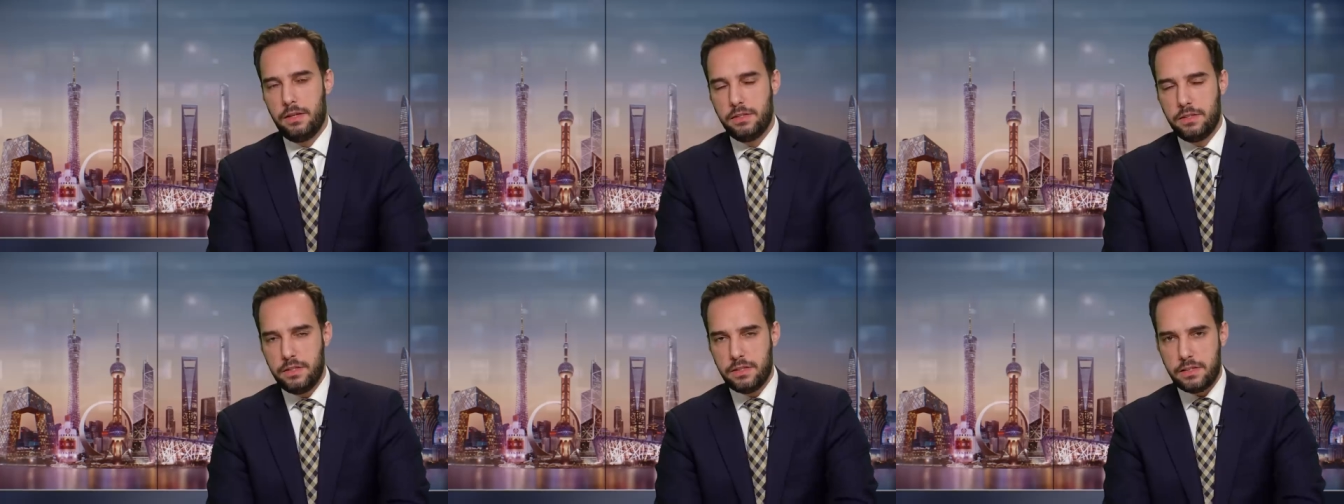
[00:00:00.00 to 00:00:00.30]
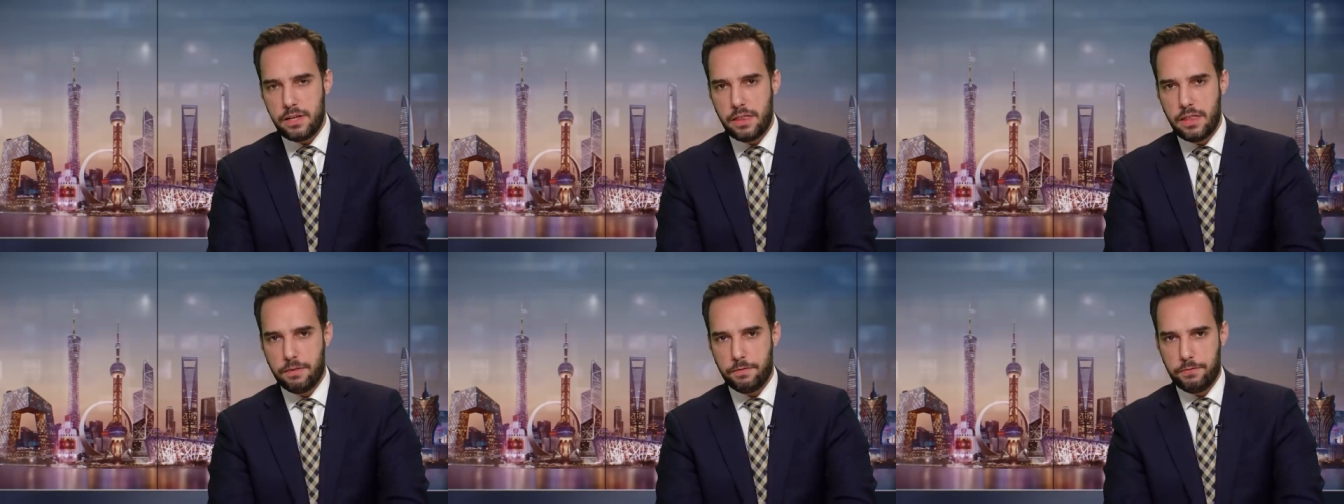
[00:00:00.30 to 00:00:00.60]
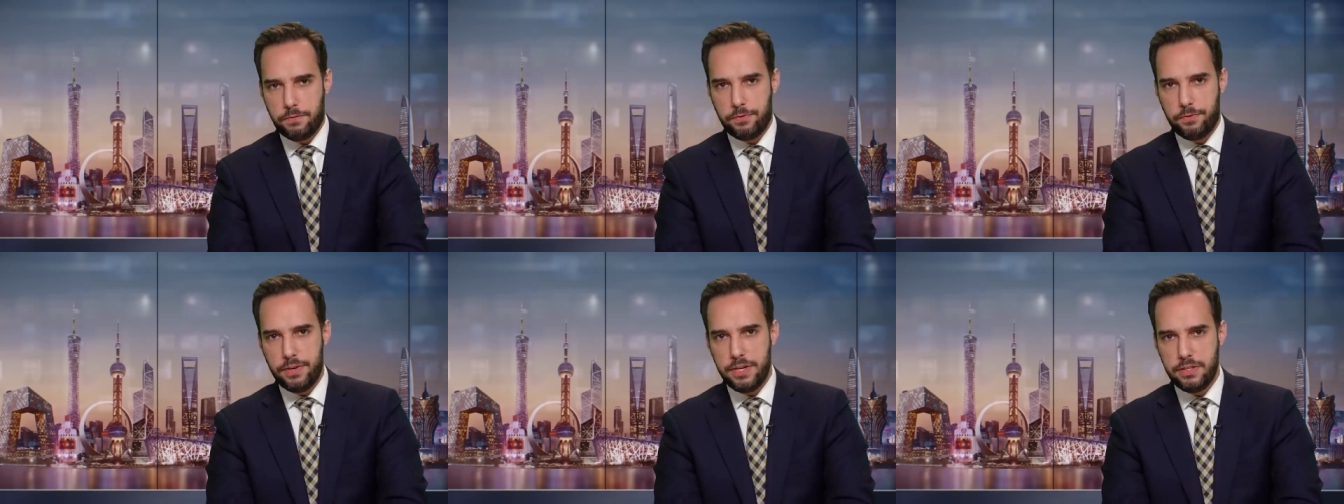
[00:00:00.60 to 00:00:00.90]
She said their
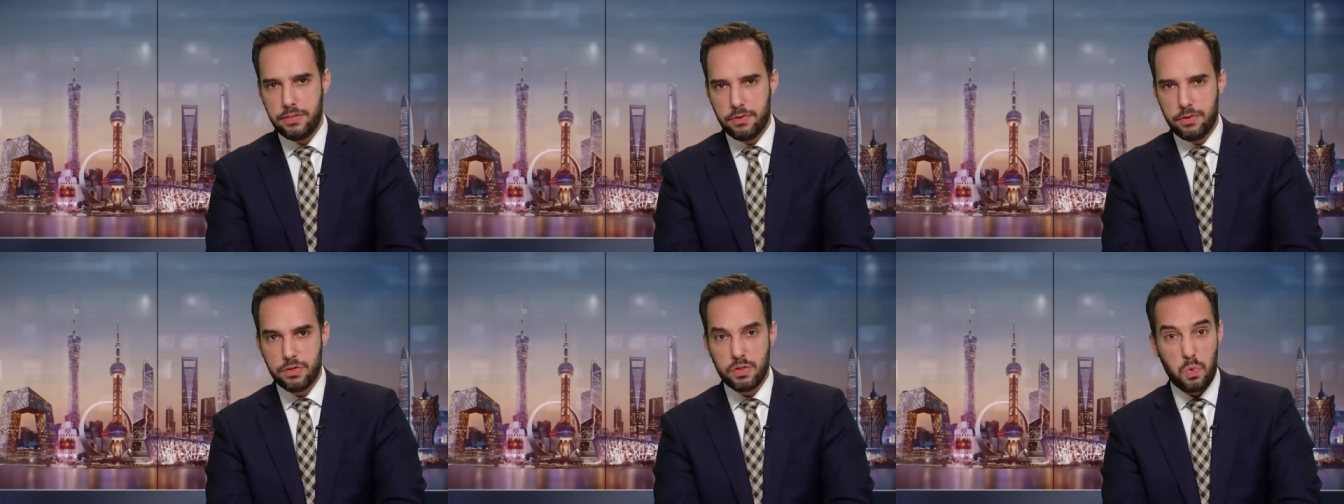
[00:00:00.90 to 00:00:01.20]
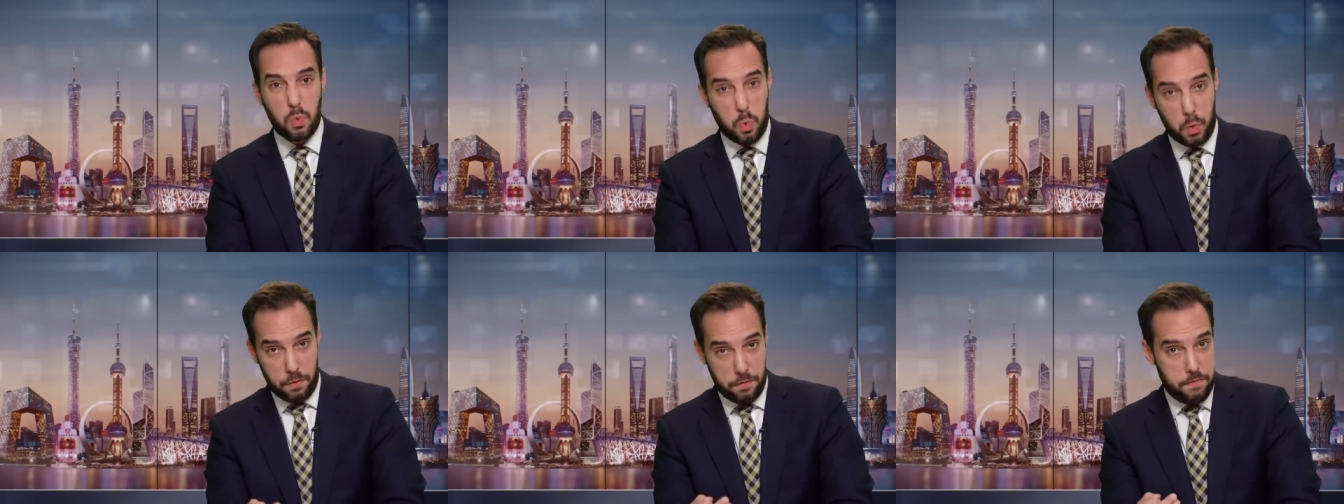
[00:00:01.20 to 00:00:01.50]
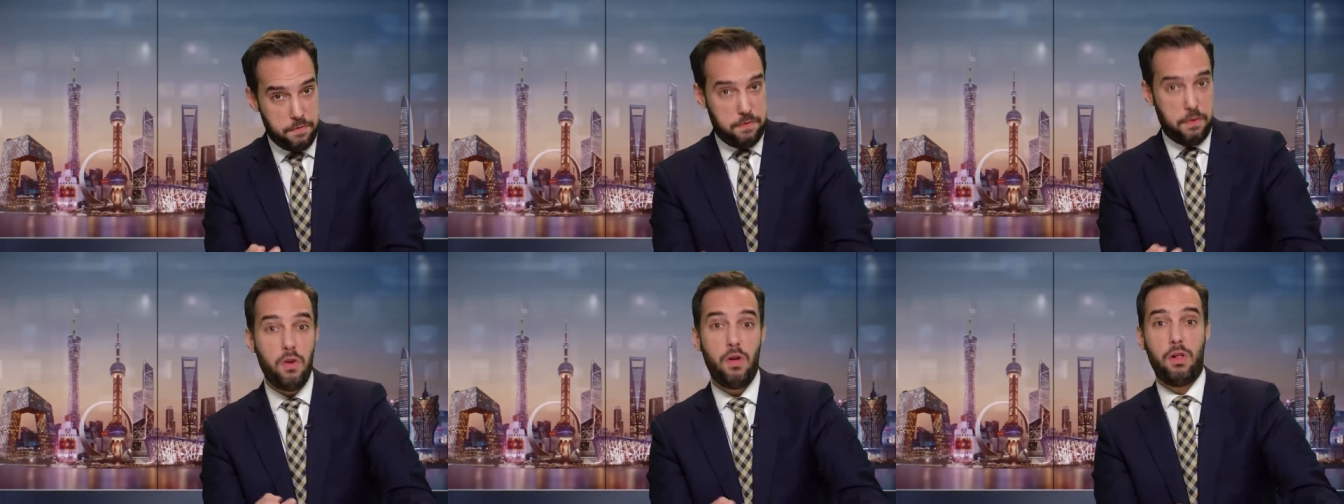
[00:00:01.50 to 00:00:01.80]
freezers were
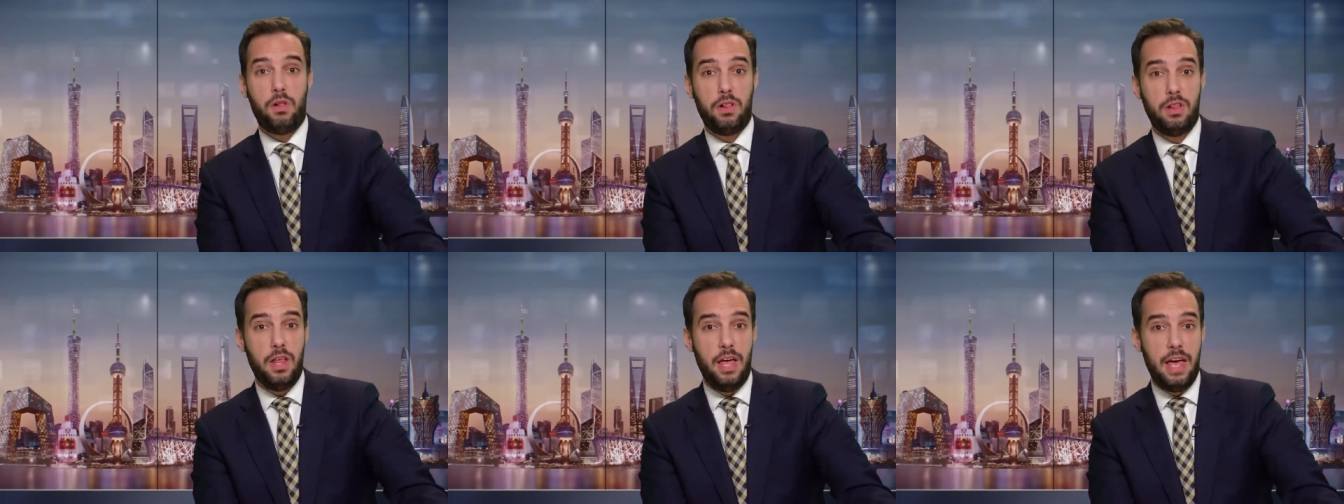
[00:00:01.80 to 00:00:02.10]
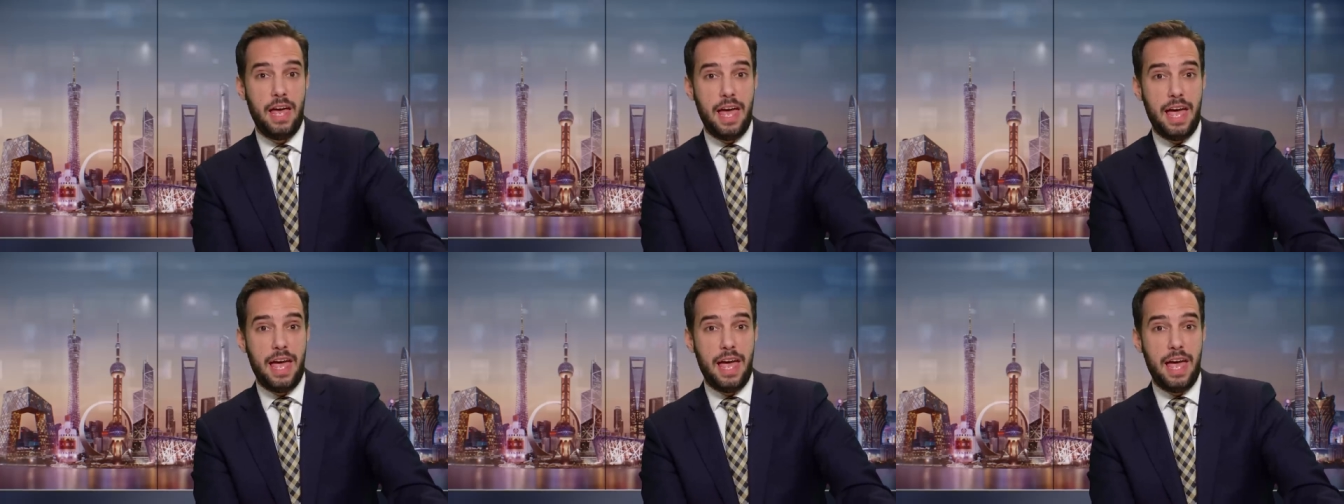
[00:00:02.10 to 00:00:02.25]
full